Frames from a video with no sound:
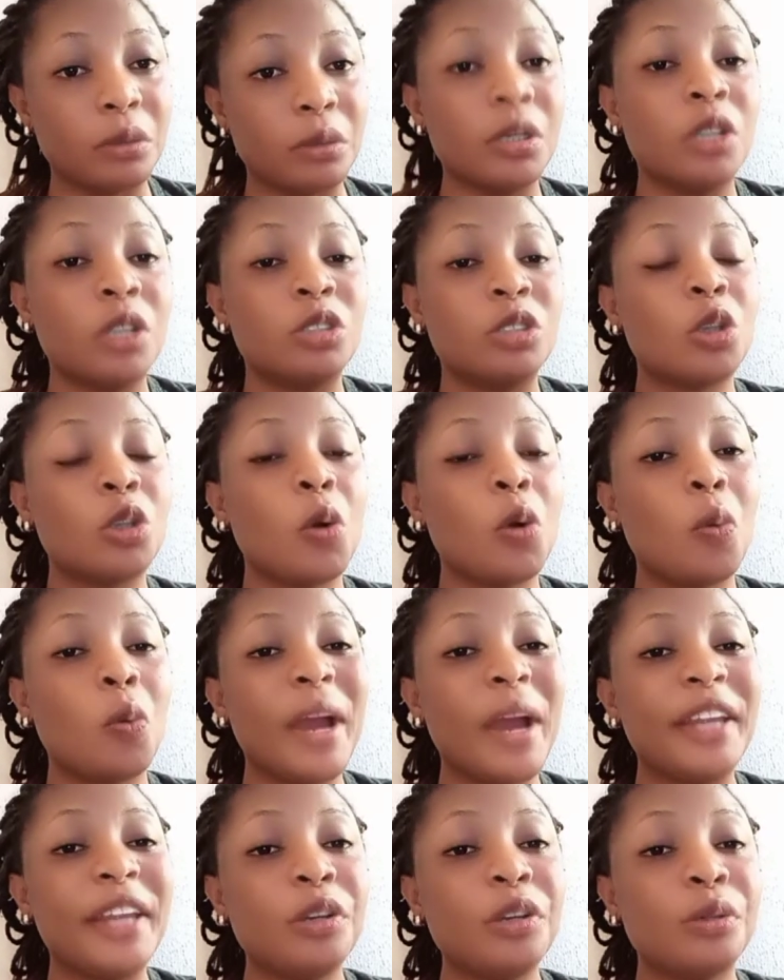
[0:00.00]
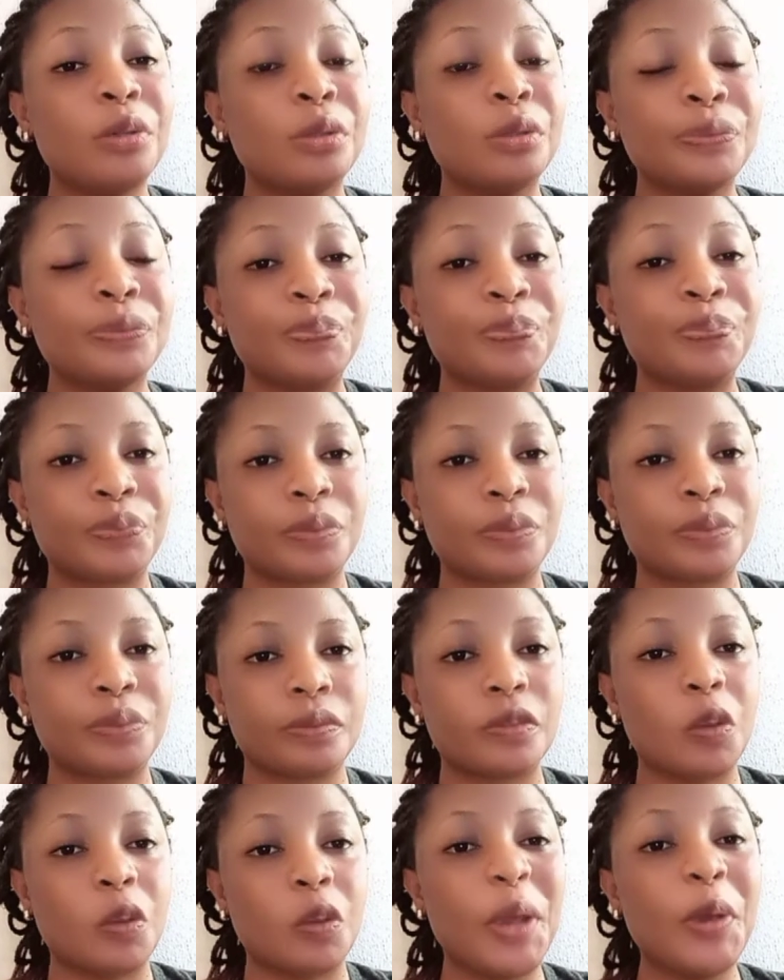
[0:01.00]
So when you
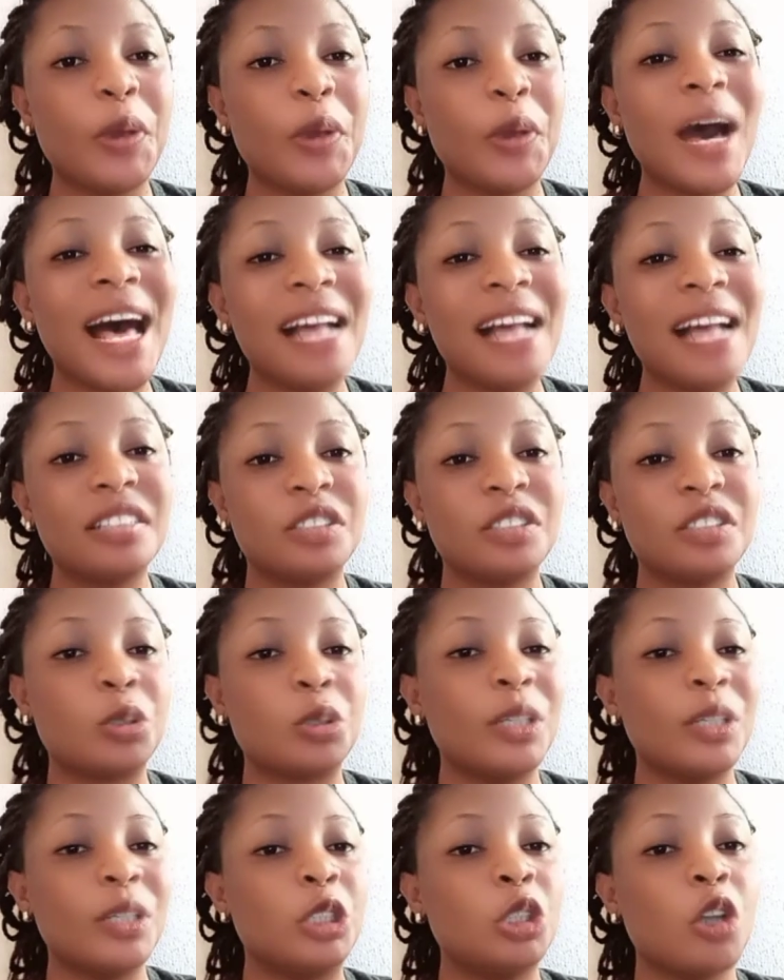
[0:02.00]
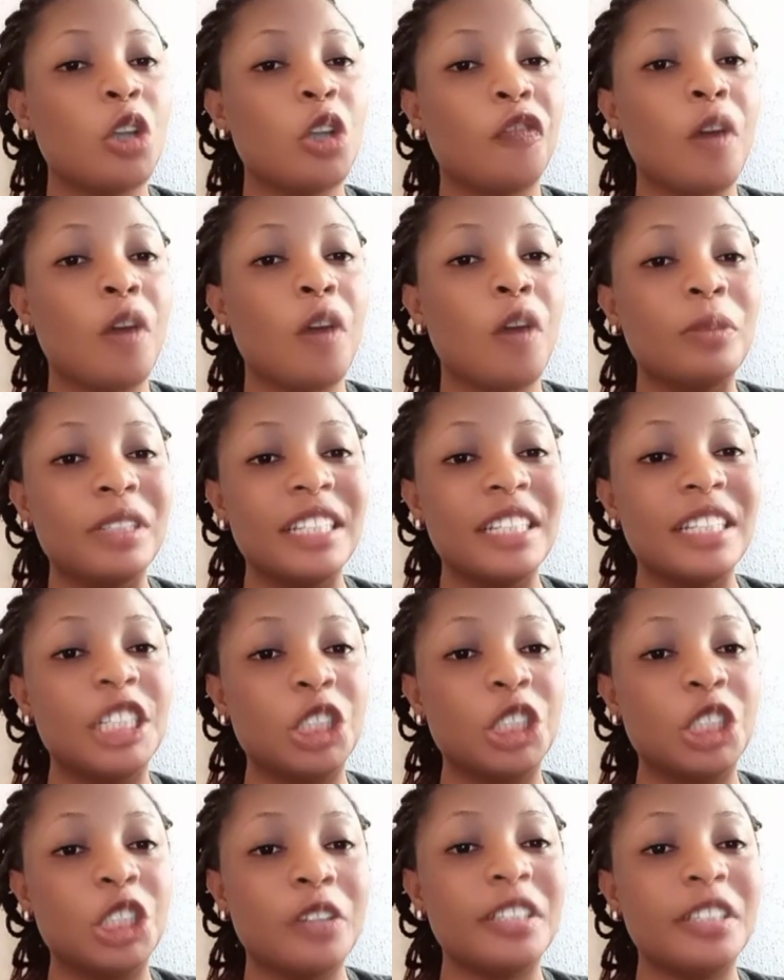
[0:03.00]
add this two into your
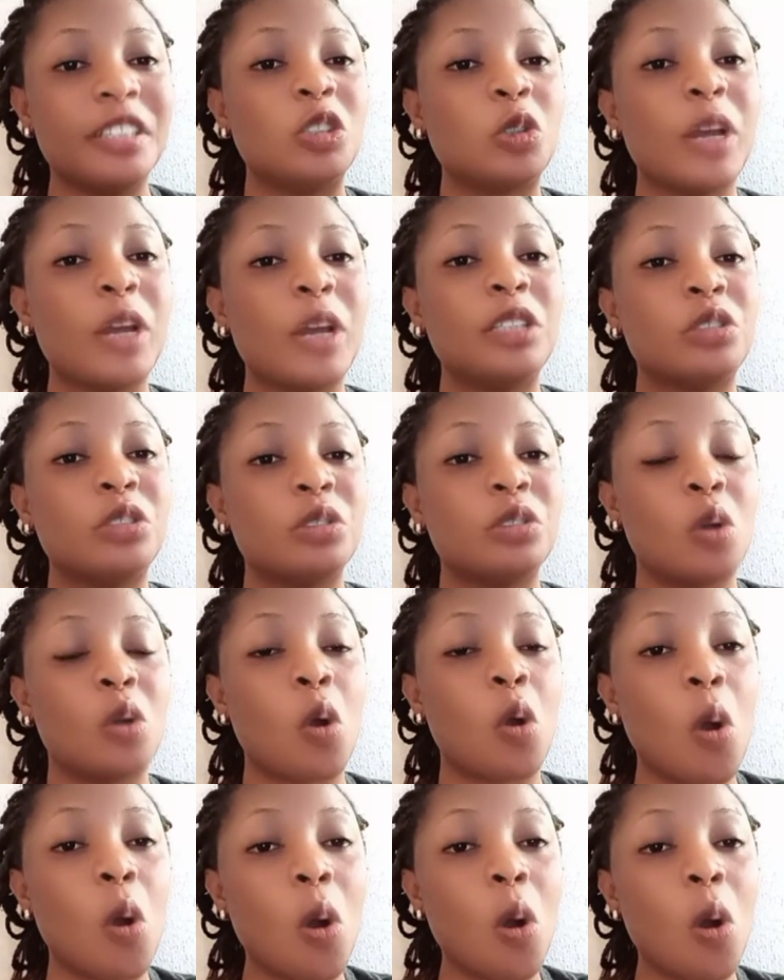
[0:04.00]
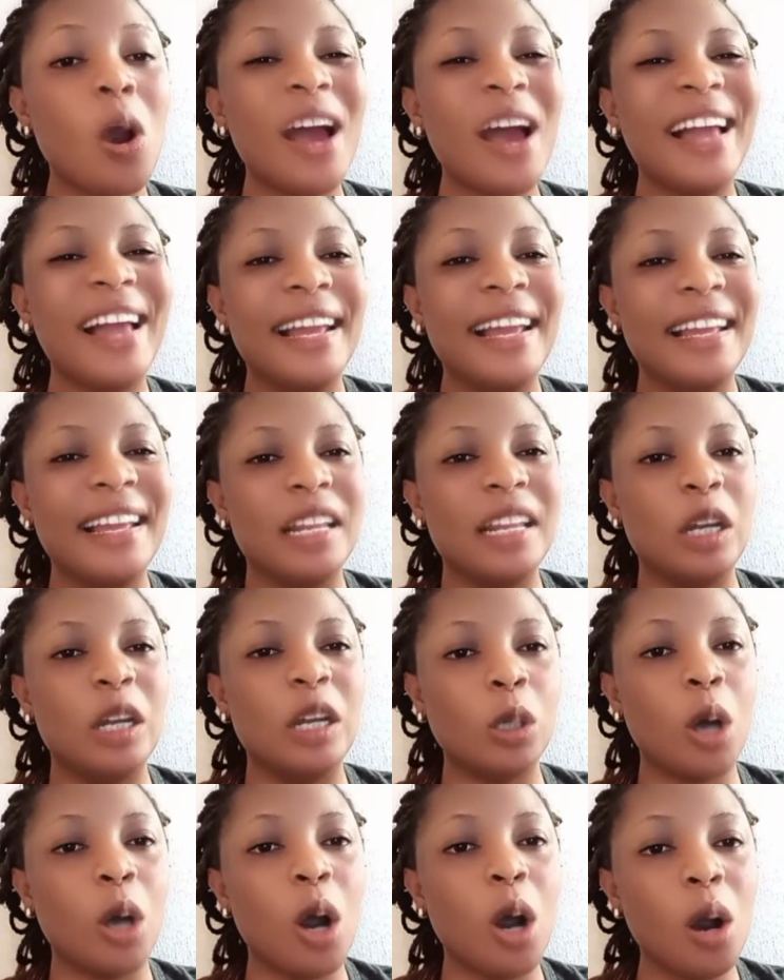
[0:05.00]
formulation, it's going to go a
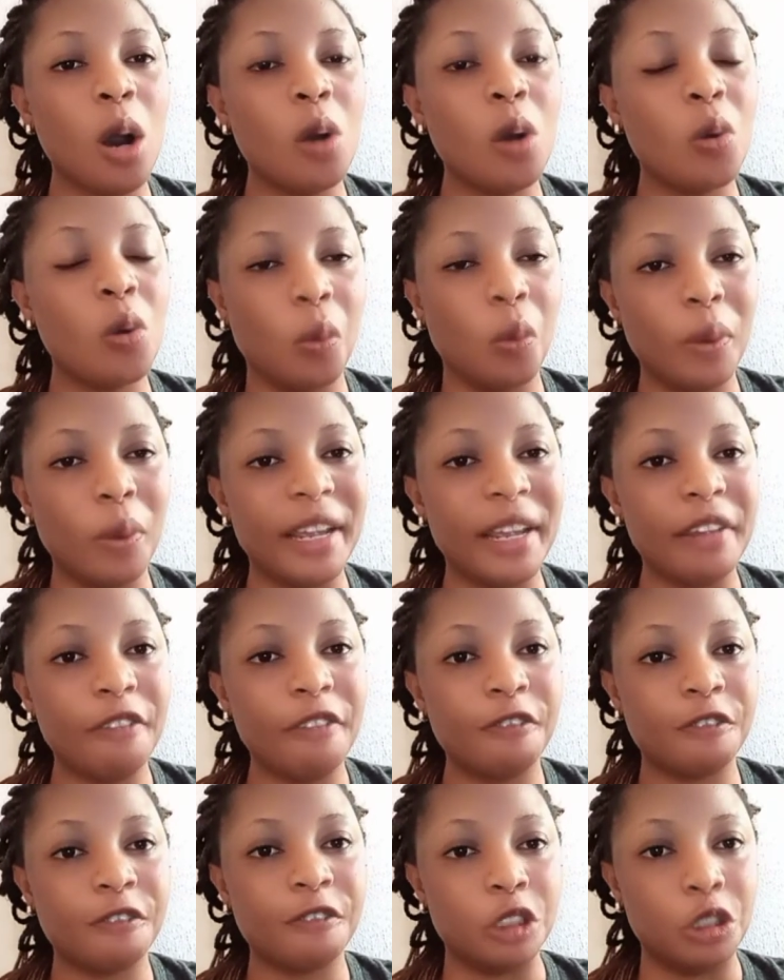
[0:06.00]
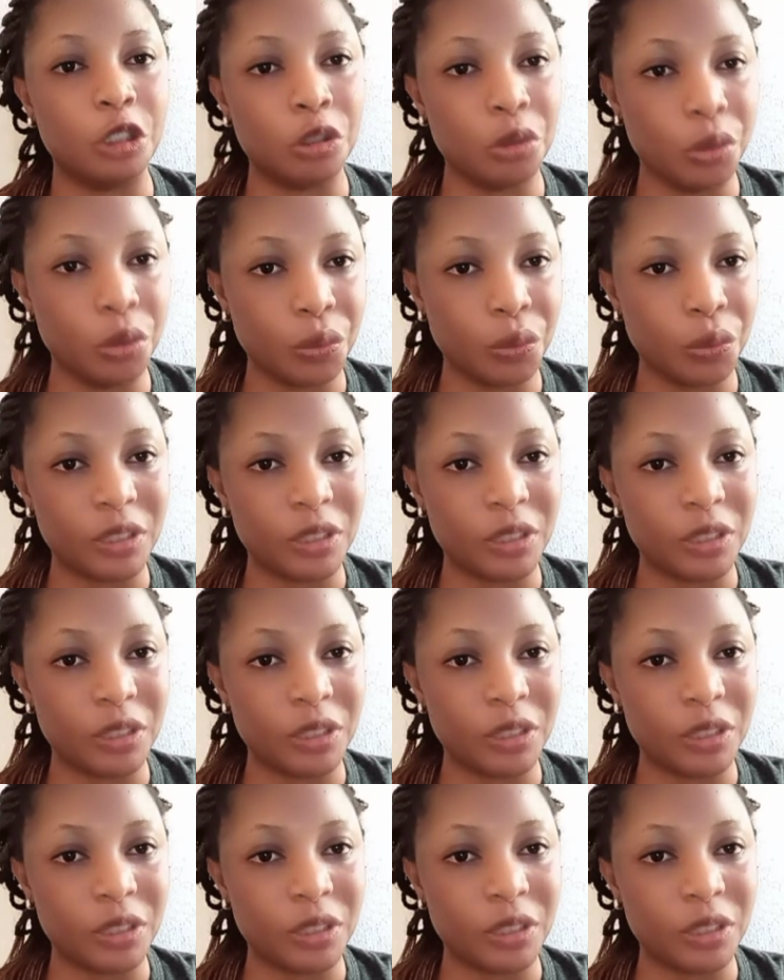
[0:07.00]
long way for you.